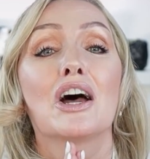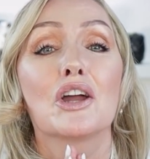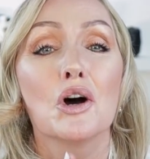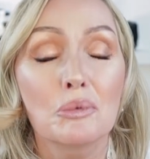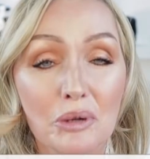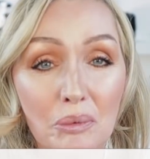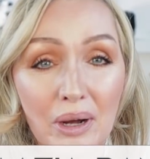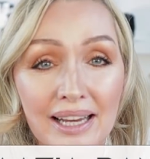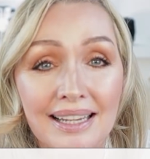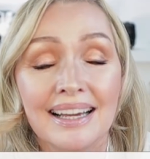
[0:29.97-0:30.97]
I hope you're
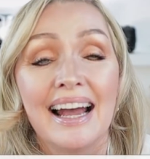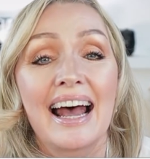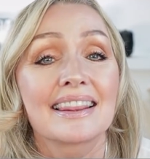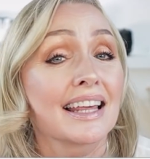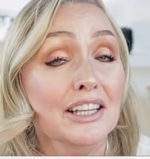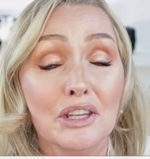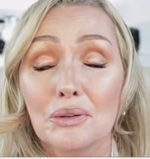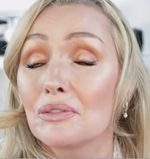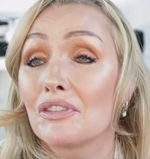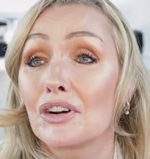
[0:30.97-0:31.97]
well, and thank
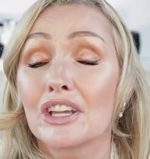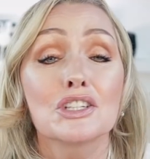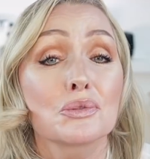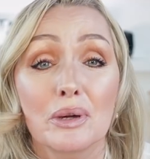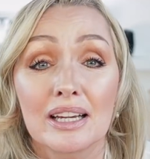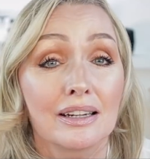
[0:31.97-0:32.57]
you for each week.